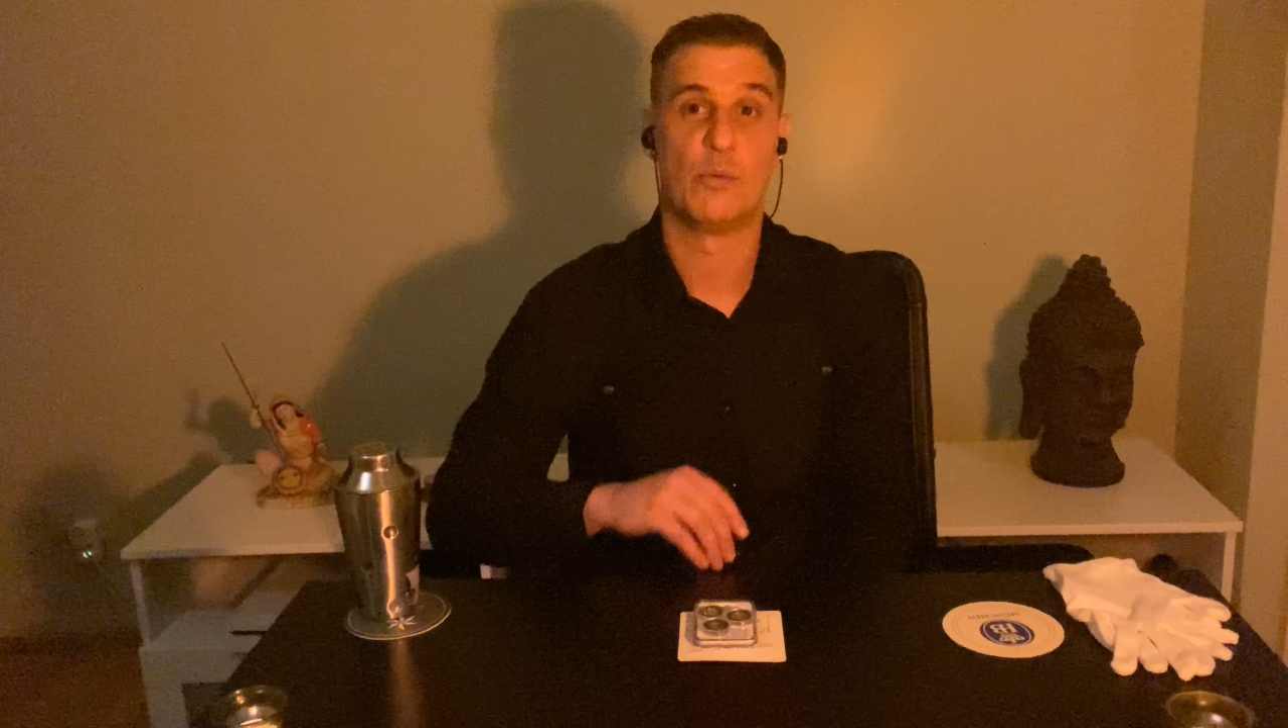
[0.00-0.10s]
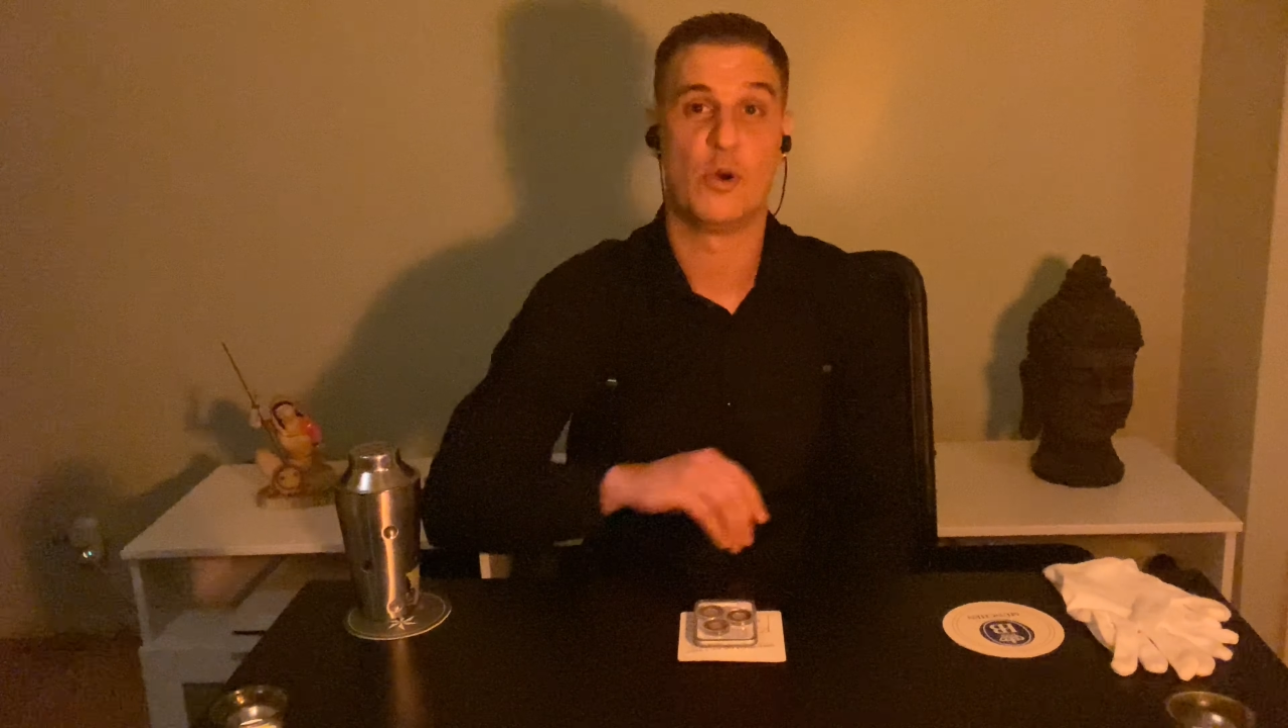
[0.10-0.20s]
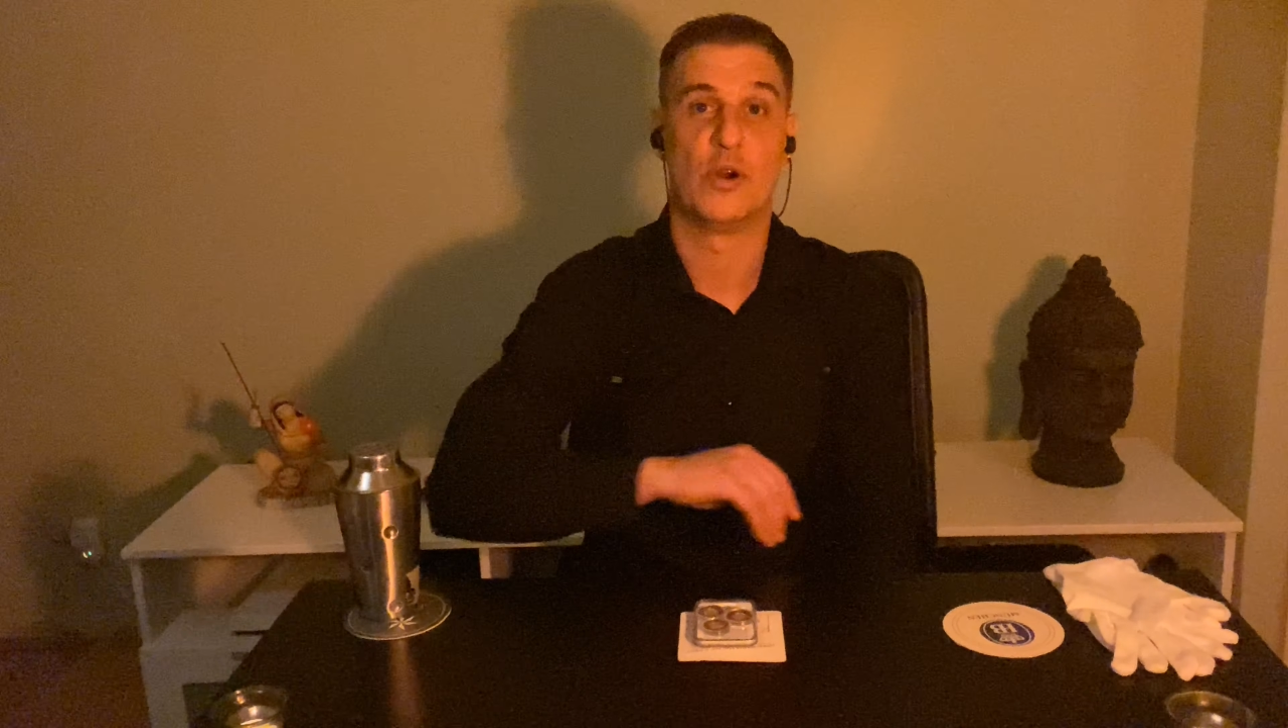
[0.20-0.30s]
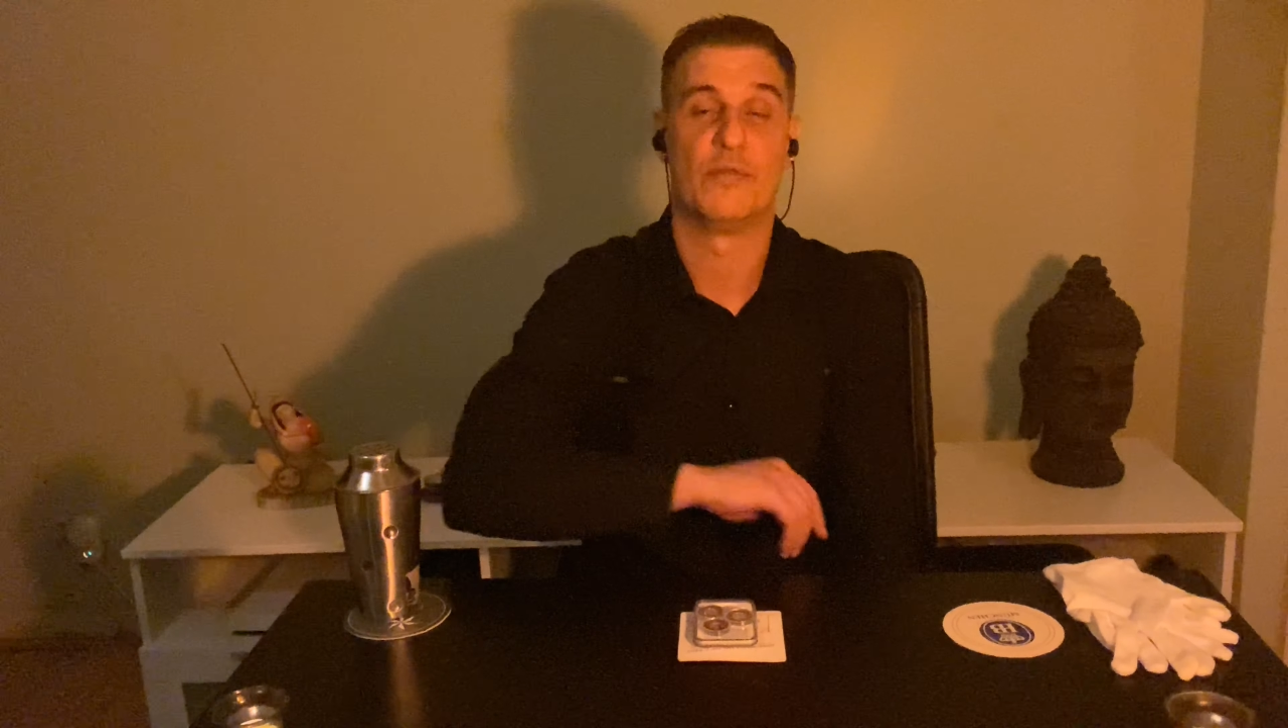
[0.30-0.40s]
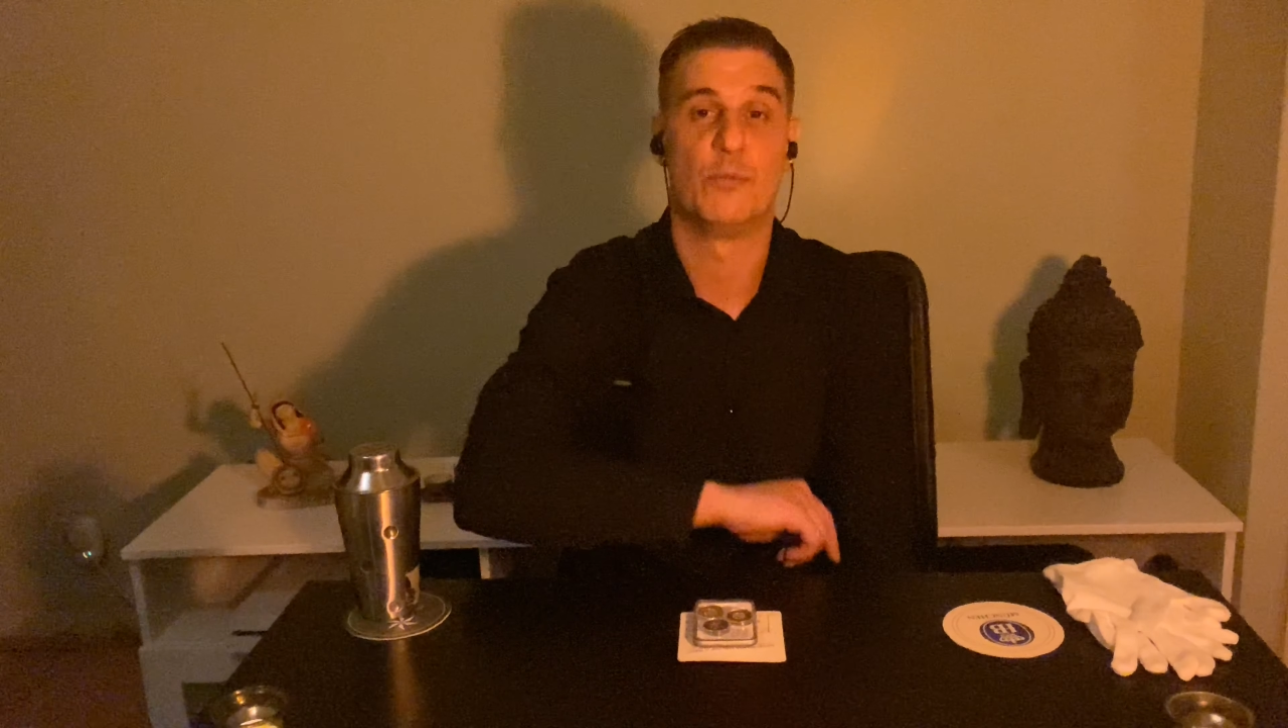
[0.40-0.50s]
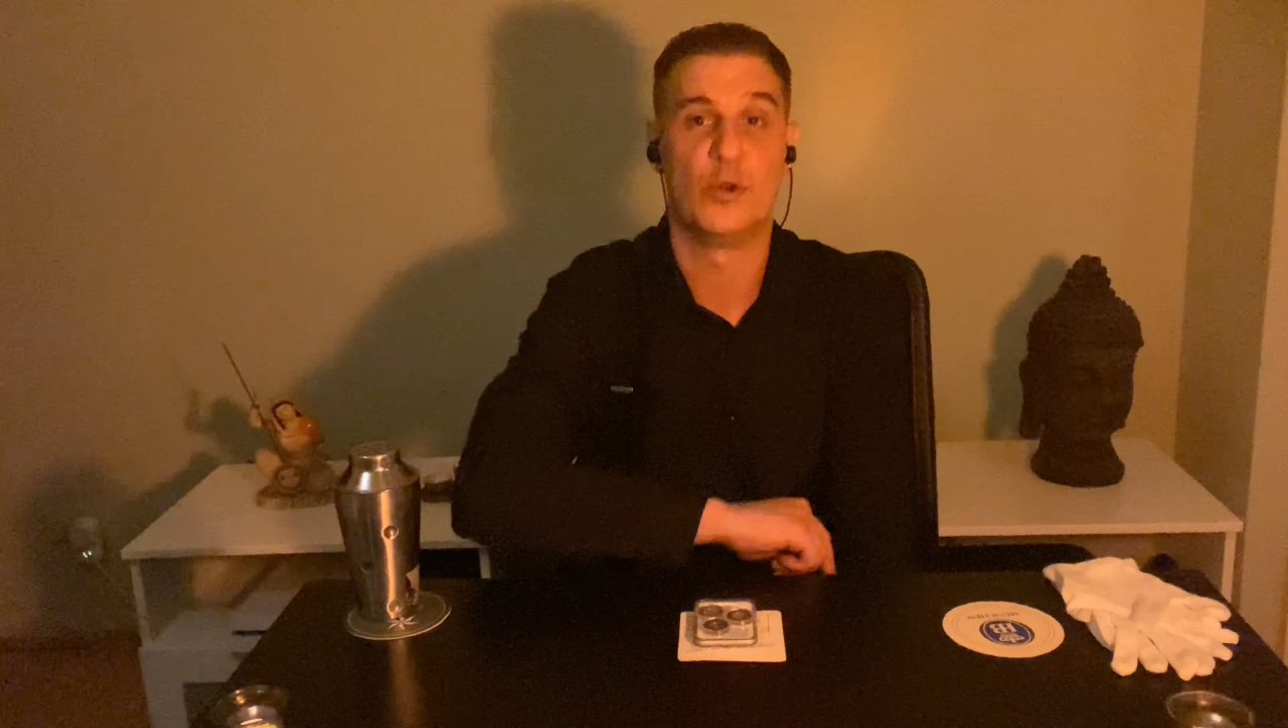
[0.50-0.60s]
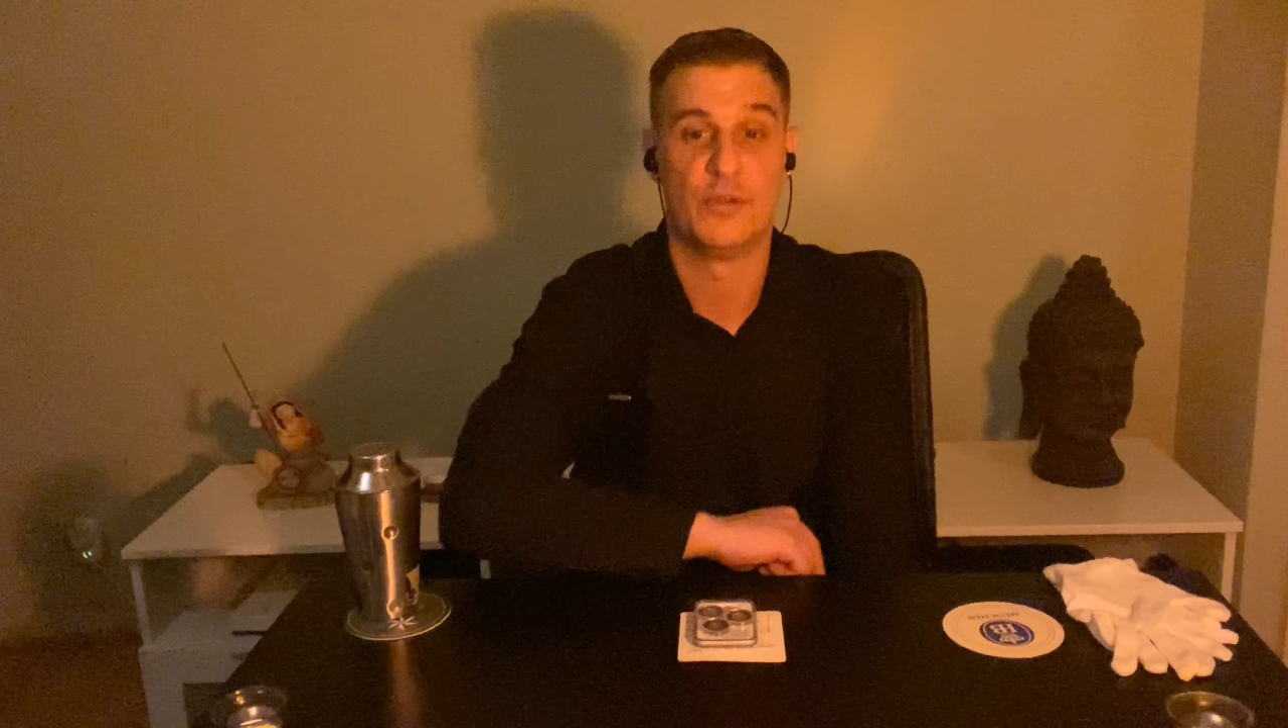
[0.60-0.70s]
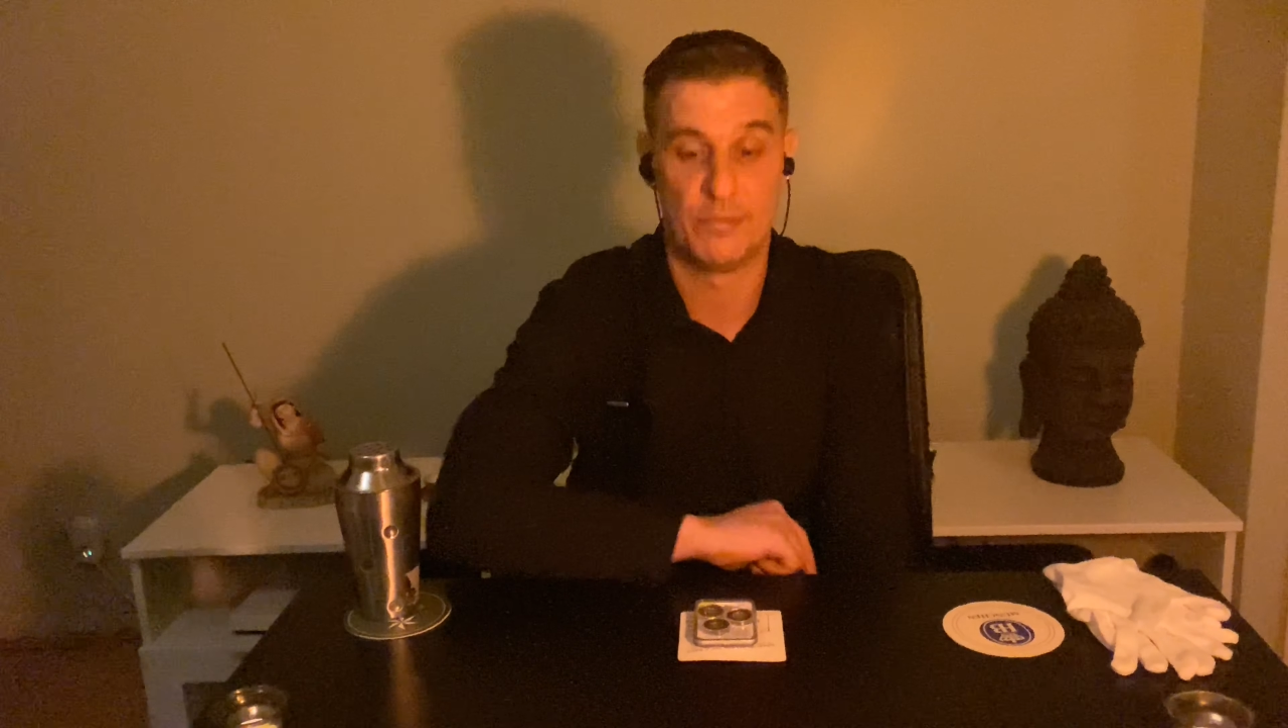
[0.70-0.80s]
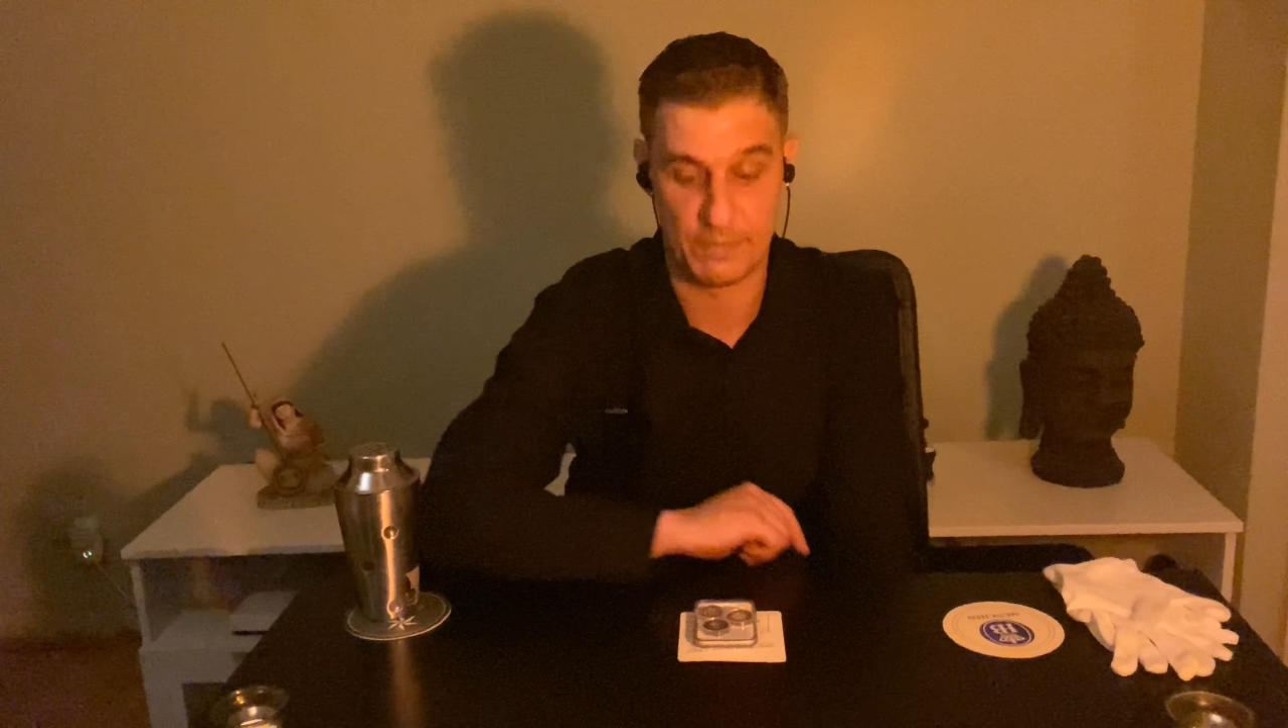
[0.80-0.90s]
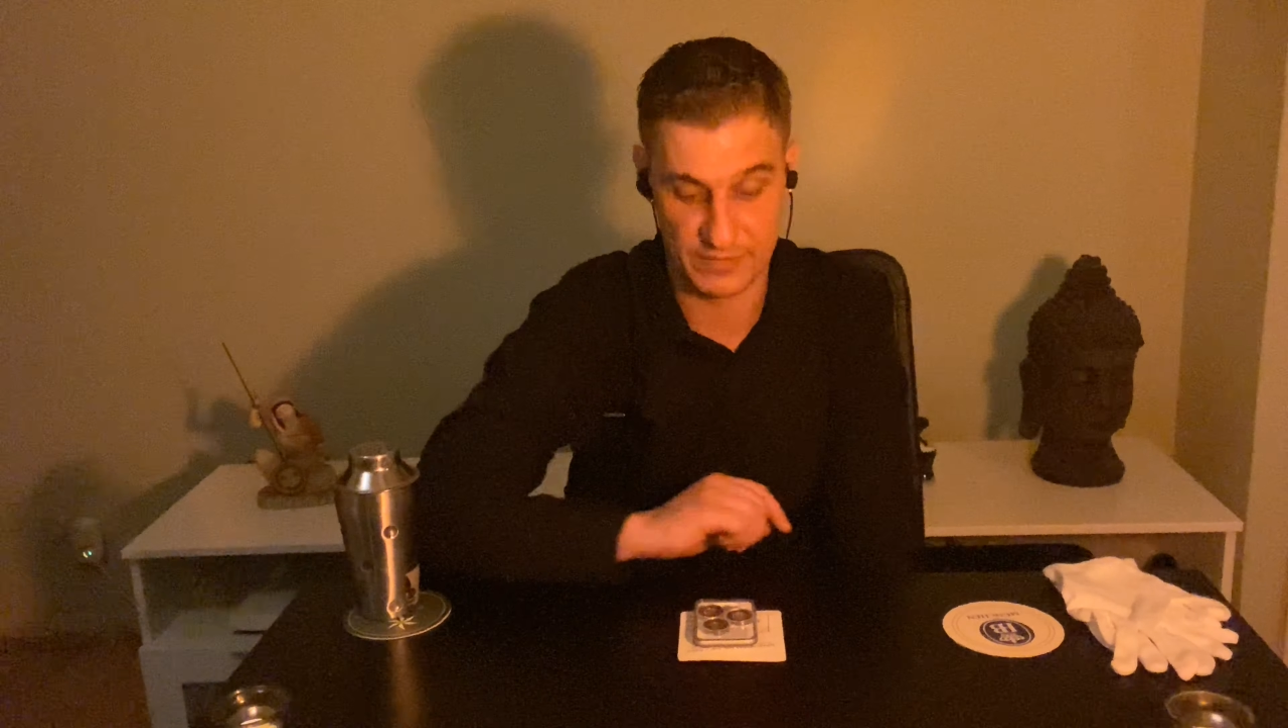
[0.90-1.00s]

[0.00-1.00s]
what I would have